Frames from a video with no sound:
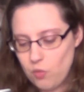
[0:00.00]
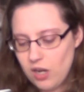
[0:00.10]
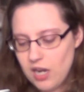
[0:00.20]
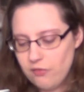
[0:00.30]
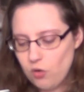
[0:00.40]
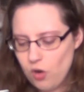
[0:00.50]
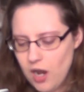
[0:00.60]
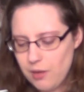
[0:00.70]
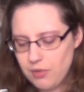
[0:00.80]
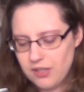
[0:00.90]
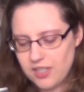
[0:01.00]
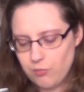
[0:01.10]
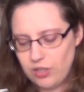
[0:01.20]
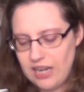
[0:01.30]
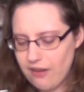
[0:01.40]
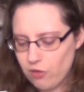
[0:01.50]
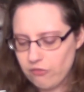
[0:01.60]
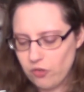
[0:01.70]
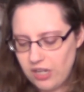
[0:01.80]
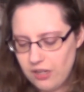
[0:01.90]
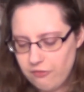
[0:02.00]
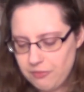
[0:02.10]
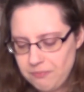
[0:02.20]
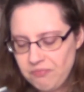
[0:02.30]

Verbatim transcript: What kind of crime can someone never forgive?